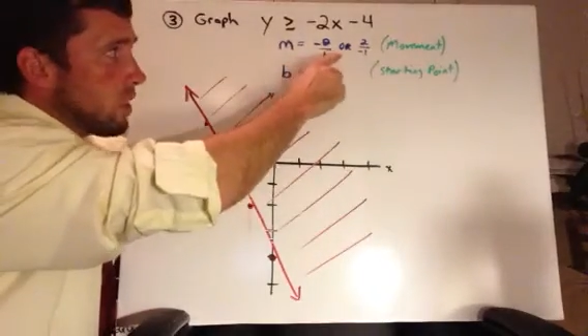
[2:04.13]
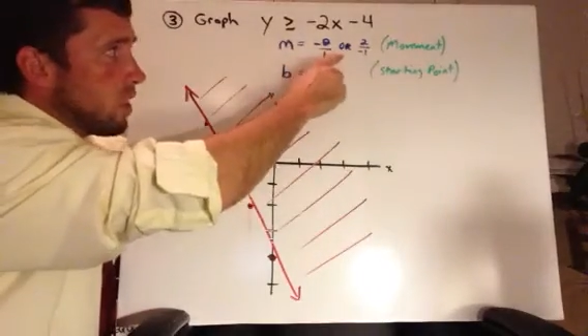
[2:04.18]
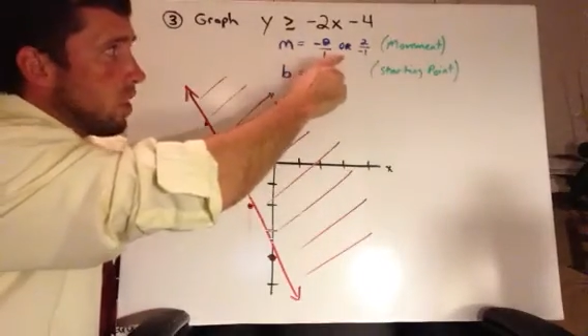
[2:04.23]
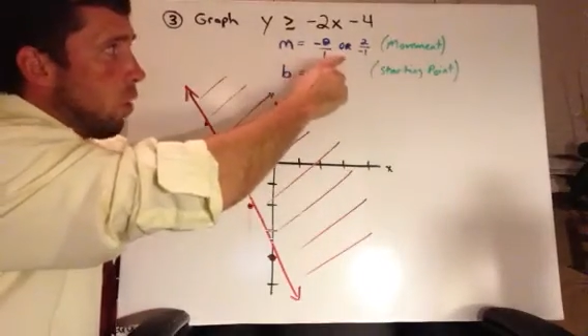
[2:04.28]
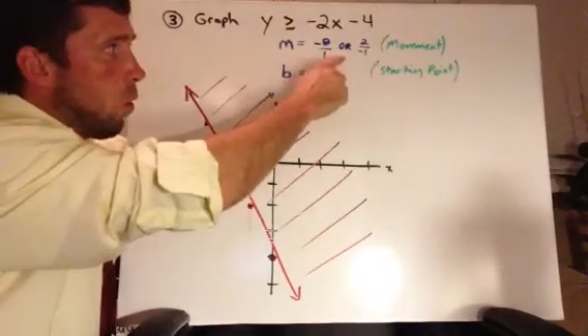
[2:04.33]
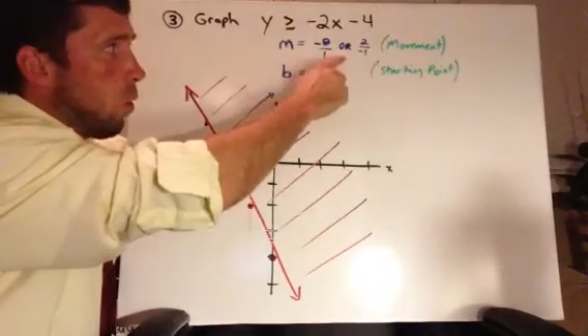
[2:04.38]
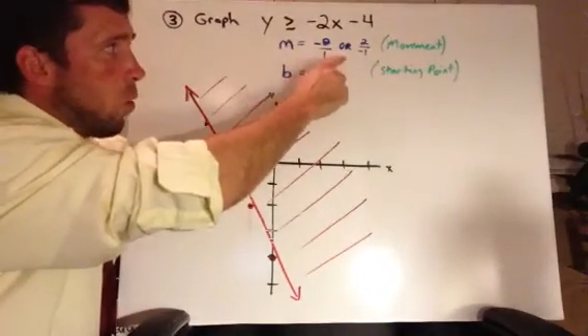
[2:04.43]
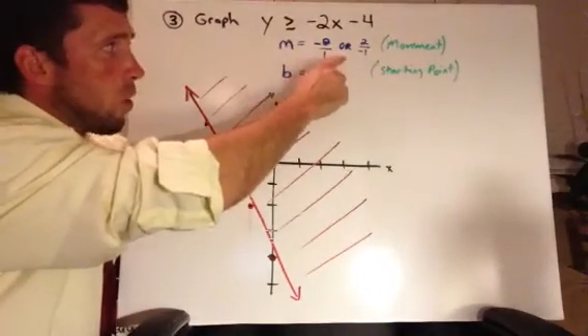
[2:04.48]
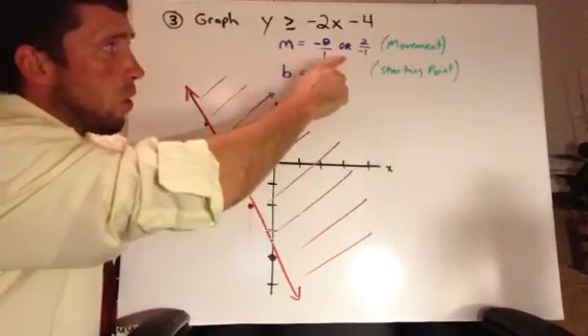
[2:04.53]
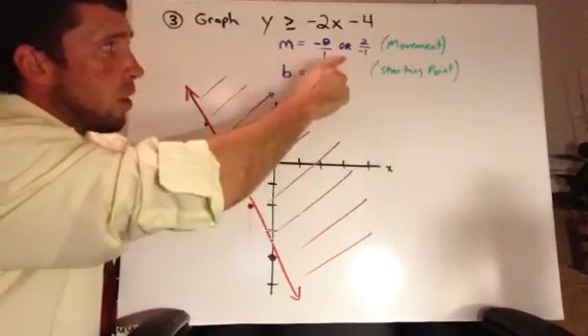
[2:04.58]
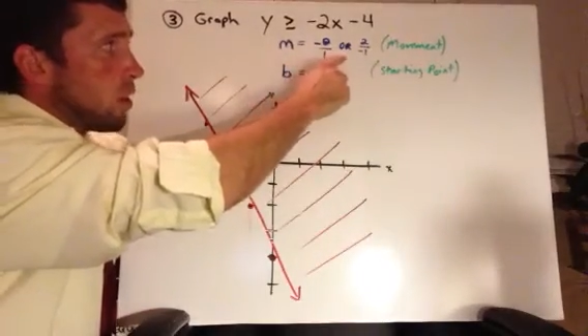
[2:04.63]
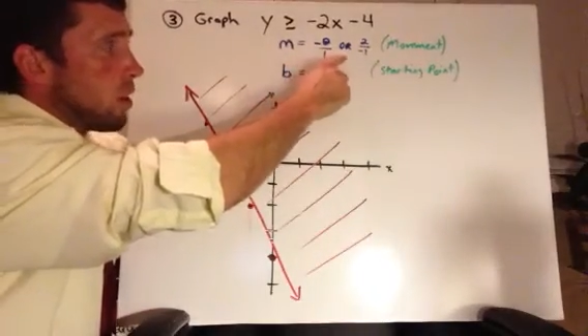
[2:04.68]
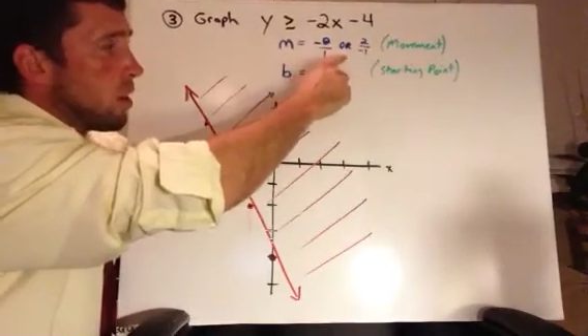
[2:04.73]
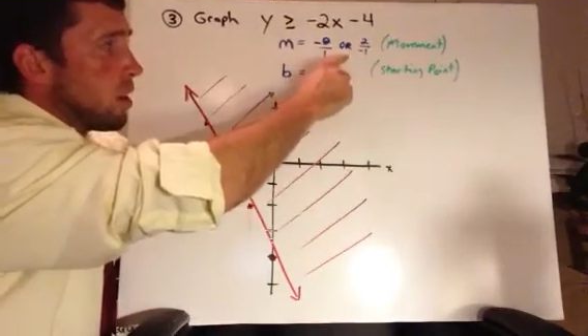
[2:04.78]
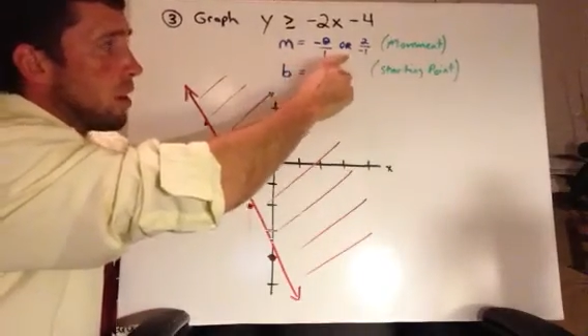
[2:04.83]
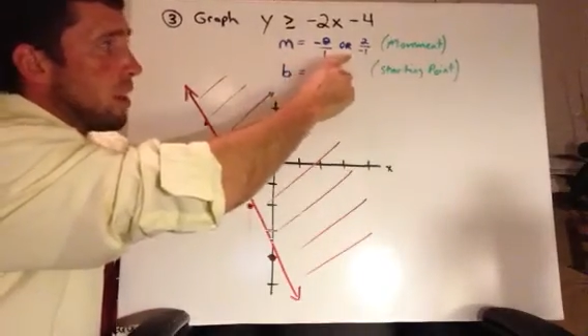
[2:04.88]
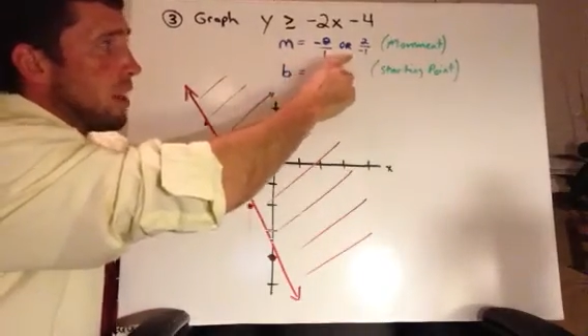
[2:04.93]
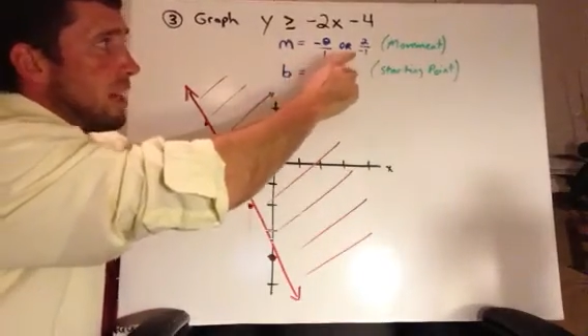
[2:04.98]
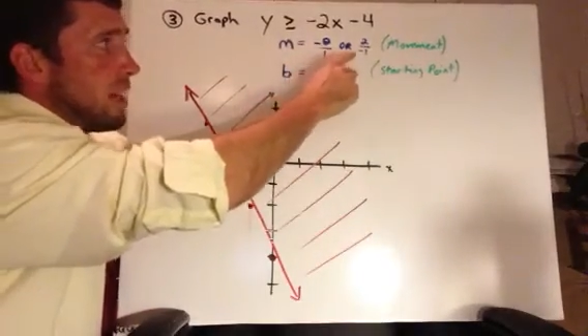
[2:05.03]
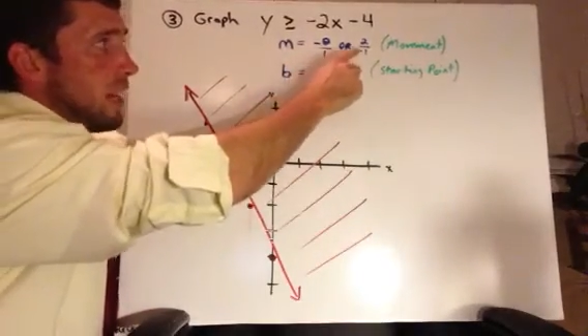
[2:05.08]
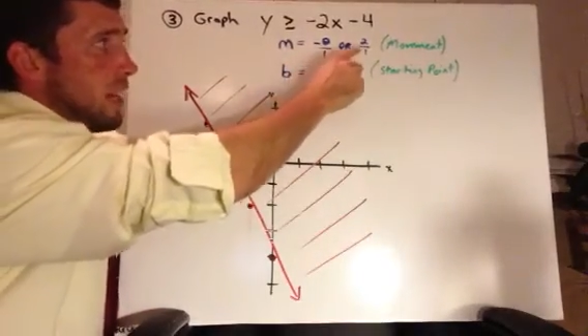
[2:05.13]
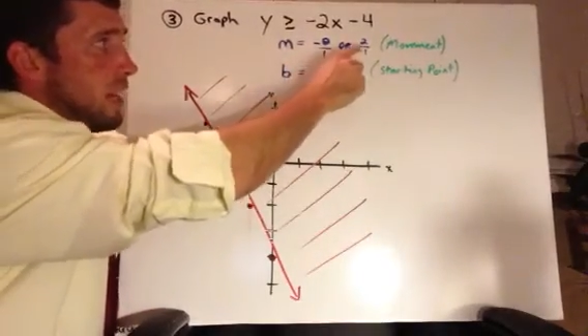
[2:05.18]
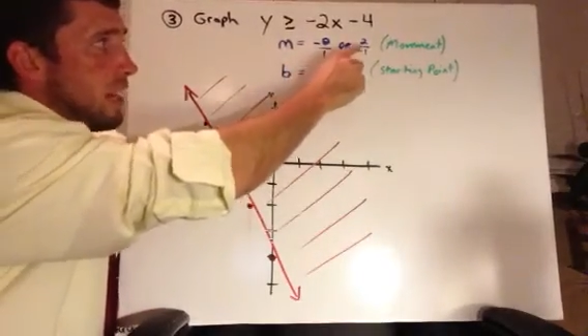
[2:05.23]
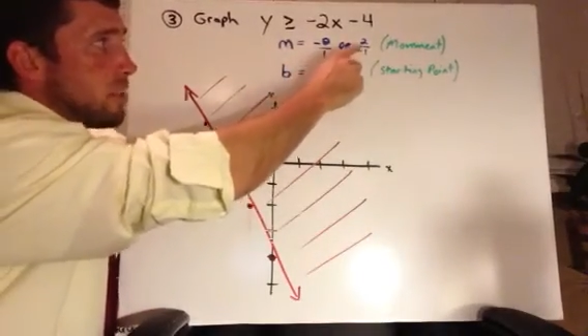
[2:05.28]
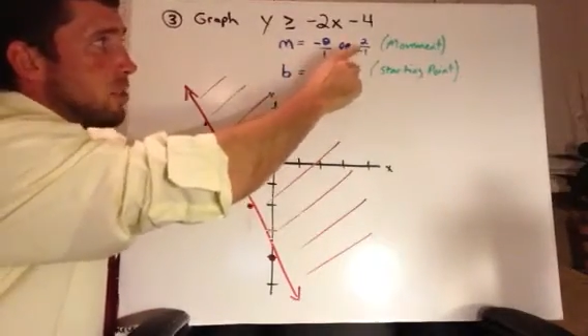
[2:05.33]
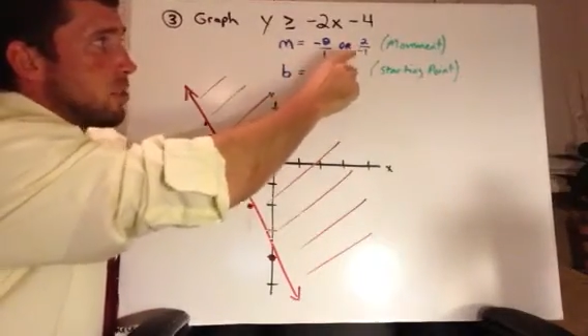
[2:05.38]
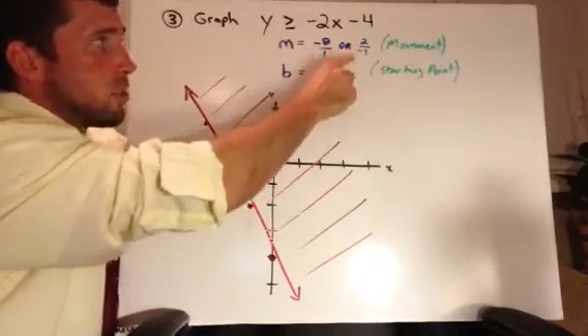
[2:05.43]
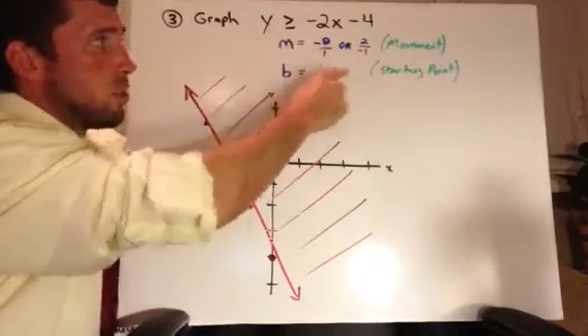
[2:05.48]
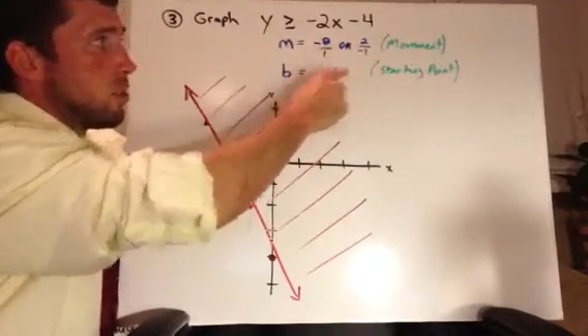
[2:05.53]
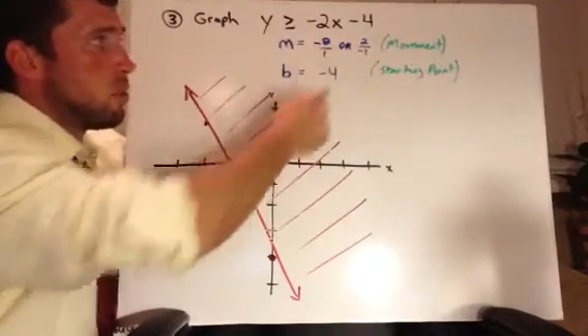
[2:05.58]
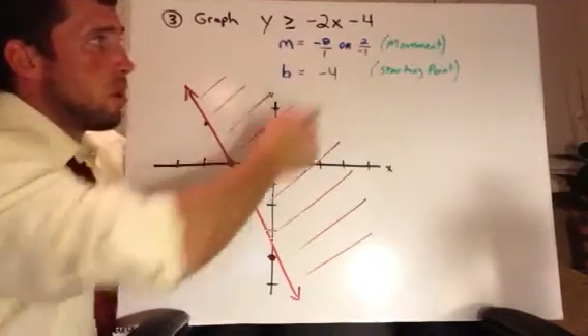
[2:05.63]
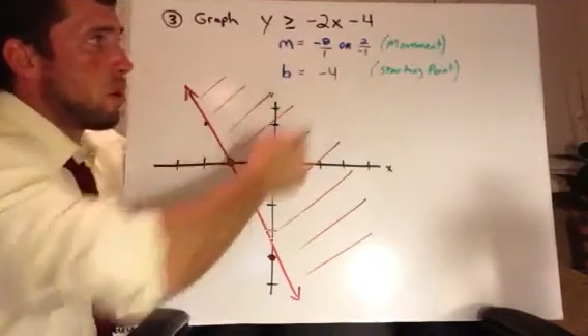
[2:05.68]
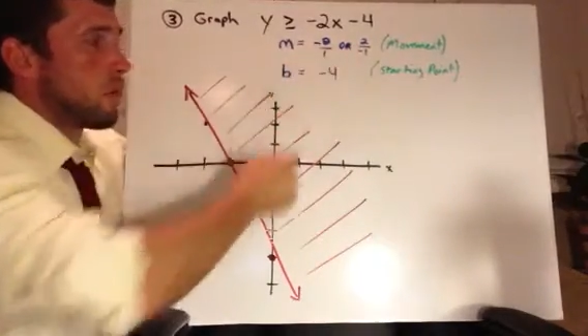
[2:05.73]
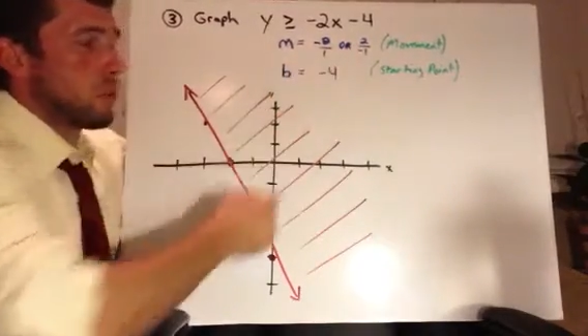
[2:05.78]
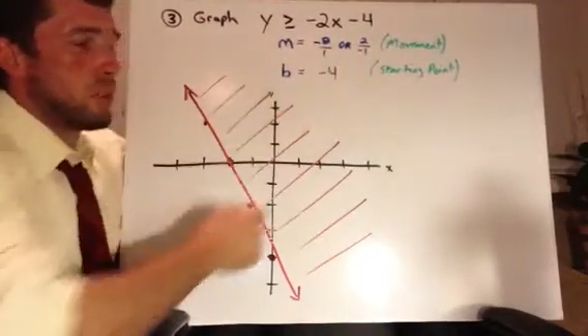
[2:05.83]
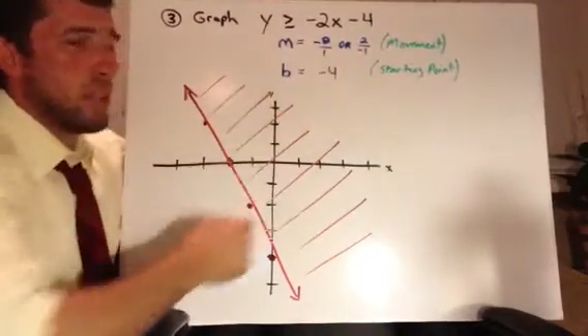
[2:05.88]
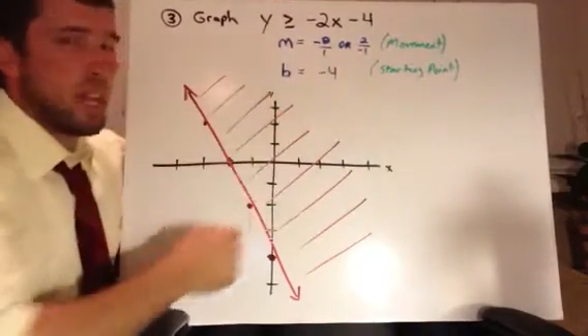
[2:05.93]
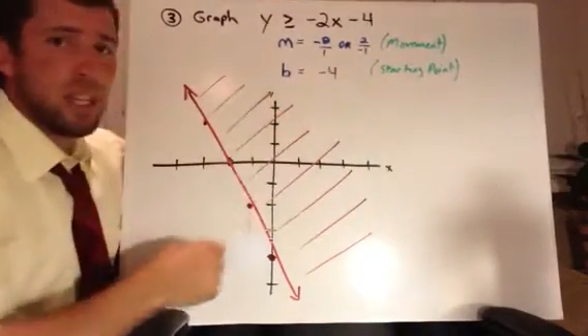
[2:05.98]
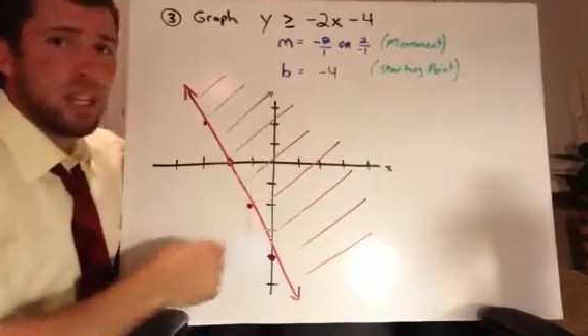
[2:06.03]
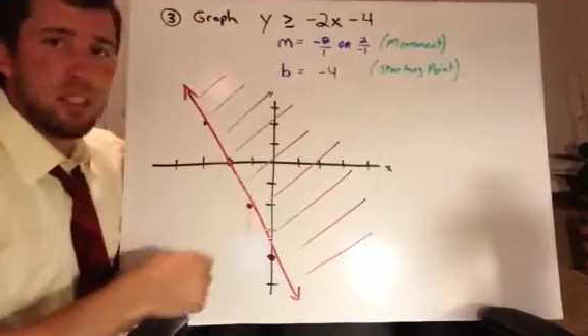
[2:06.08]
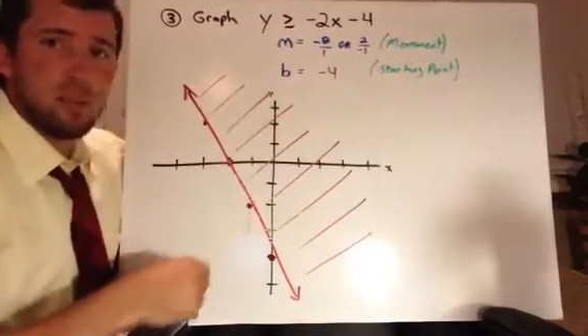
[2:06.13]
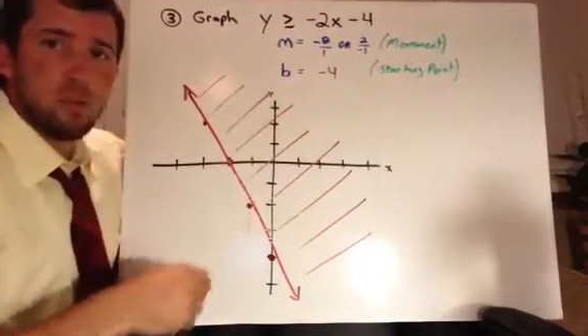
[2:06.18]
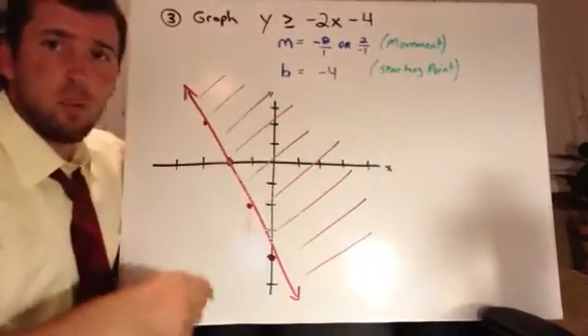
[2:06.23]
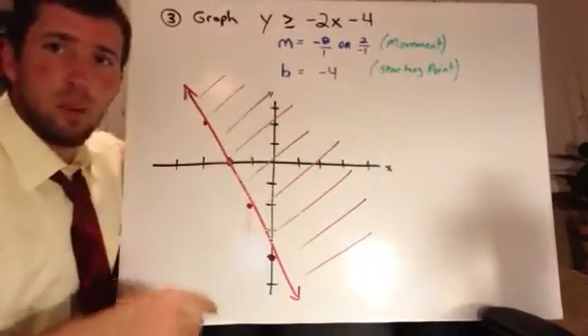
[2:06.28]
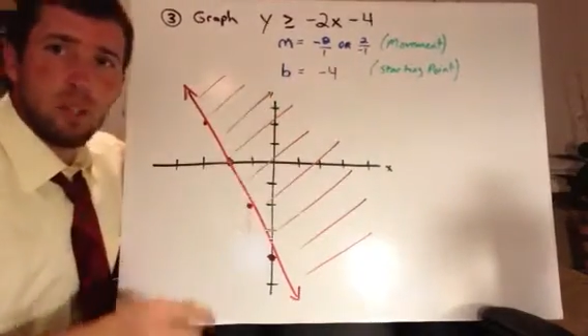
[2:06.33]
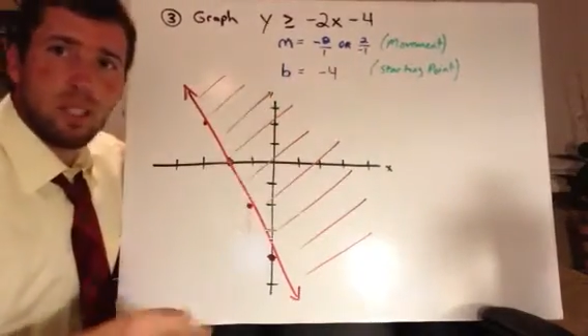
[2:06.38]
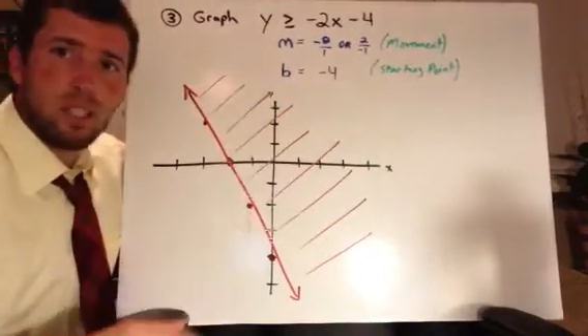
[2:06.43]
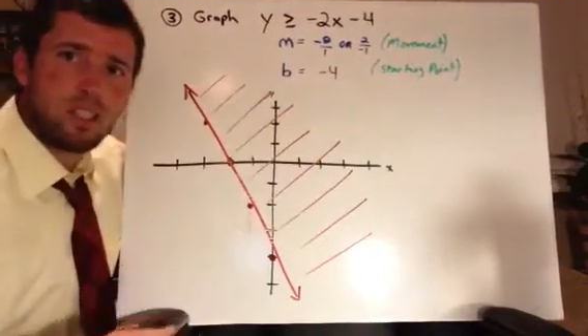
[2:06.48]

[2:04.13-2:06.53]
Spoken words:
or it's 2 over negative 1.